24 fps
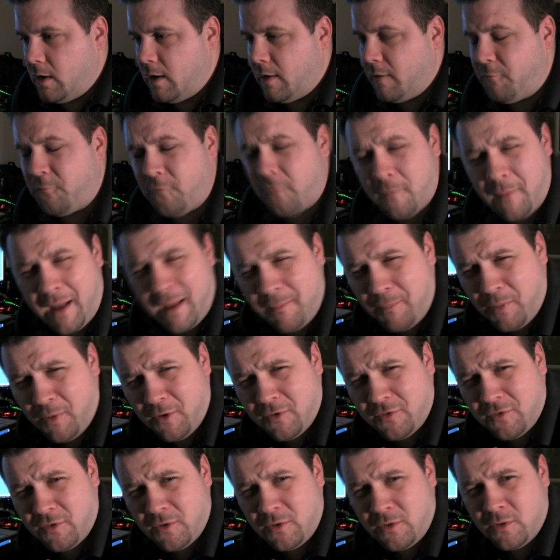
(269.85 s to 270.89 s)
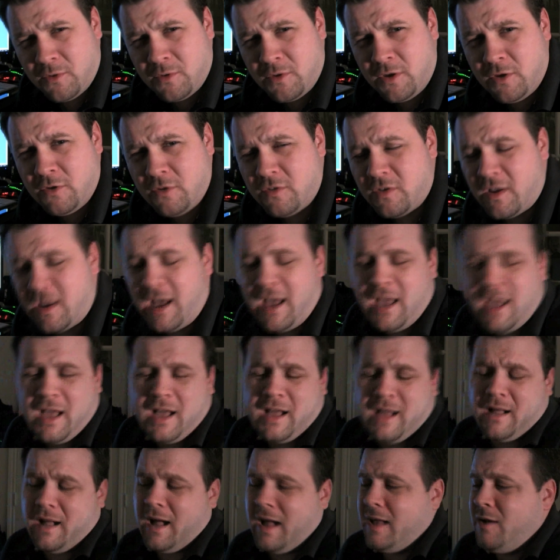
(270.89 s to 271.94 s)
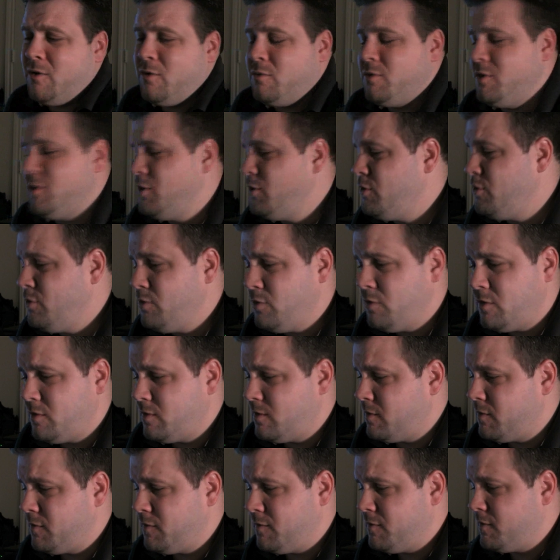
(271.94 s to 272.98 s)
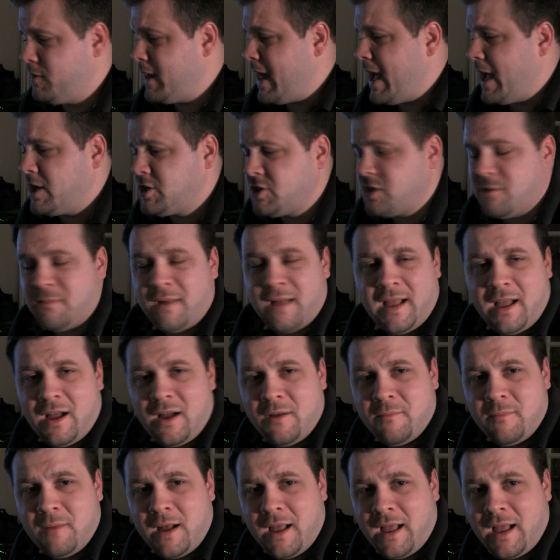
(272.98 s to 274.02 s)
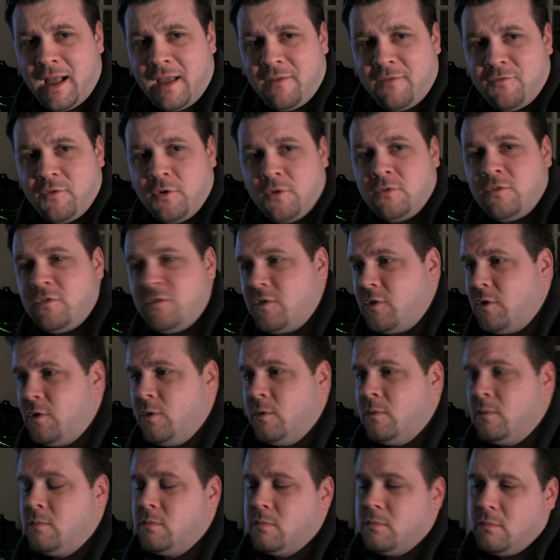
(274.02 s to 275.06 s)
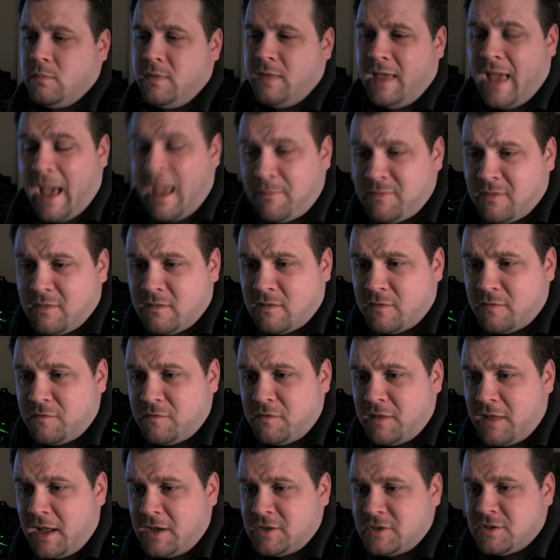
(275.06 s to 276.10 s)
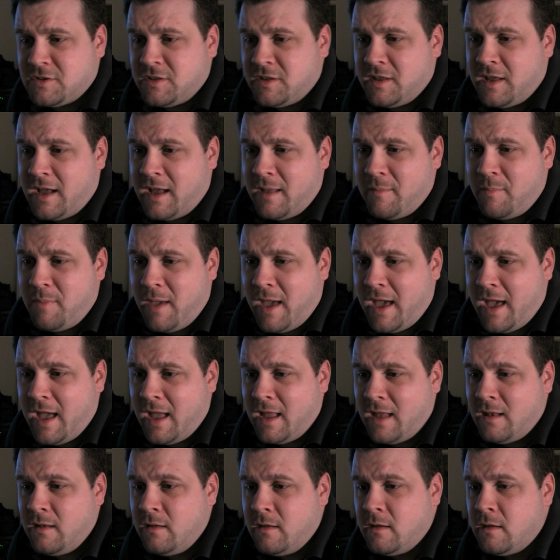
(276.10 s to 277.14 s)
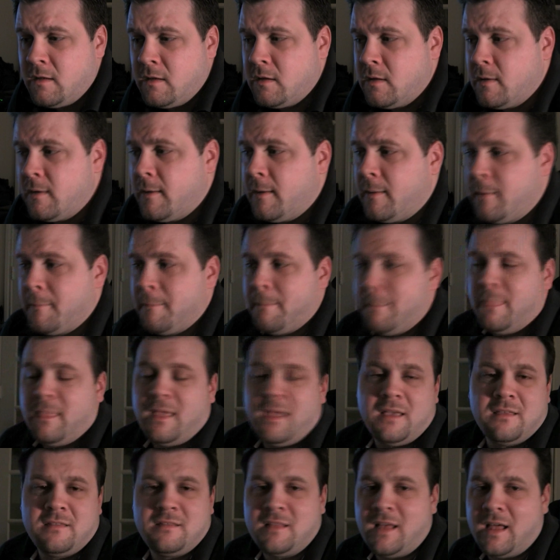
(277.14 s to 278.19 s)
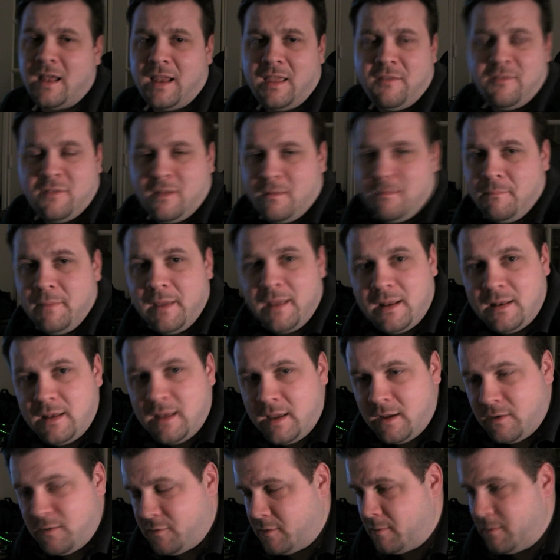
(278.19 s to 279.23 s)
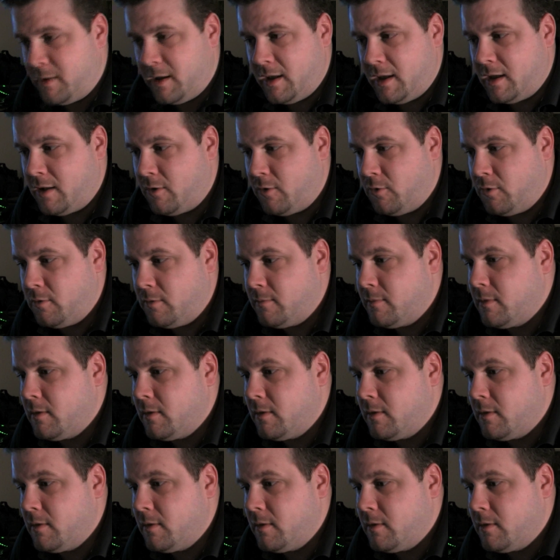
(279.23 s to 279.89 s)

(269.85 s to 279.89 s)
For my personal own use, I don't use Flash on my iPhone, so the absence of Flash on the iPad is not even a big deal for me at all.